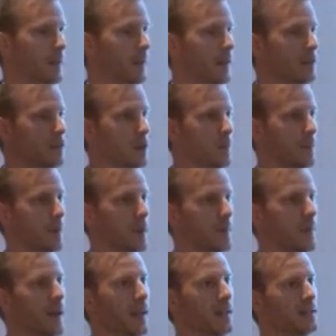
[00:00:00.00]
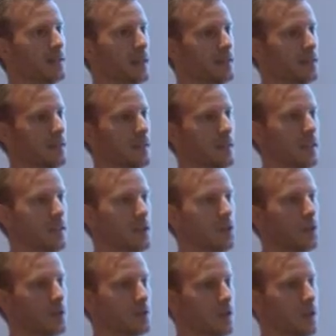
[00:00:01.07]
intercompany balances in
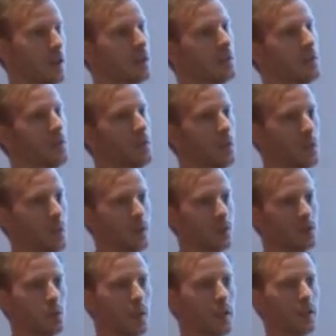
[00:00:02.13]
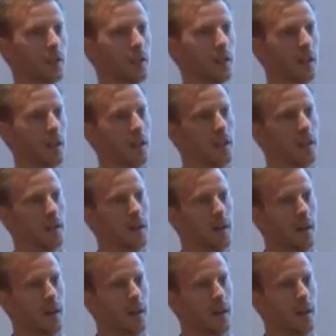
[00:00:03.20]
US dollar, which created a